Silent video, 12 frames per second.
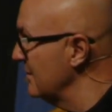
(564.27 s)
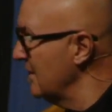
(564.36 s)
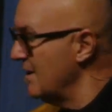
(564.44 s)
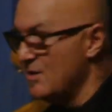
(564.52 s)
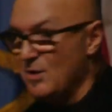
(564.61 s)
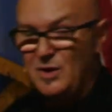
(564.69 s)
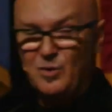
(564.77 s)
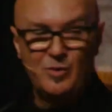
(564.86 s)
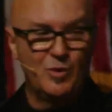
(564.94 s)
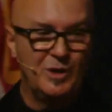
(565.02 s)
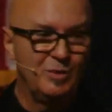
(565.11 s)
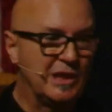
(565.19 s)
there's only one
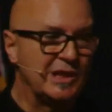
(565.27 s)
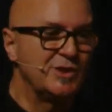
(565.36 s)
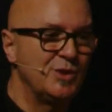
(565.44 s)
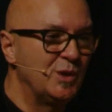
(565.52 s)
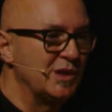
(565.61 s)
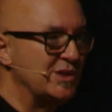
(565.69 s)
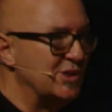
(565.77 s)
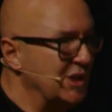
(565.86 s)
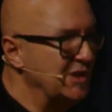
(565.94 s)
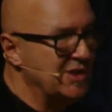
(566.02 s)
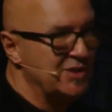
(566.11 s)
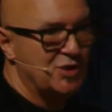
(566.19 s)
way we can do this,
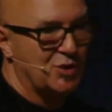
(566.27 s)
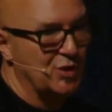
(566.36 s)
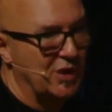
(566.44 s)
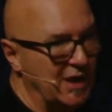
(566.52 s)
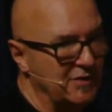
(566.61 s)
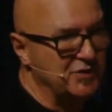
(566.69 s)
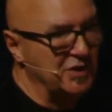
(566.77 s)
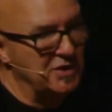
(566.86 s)
Jesus. You're going to have to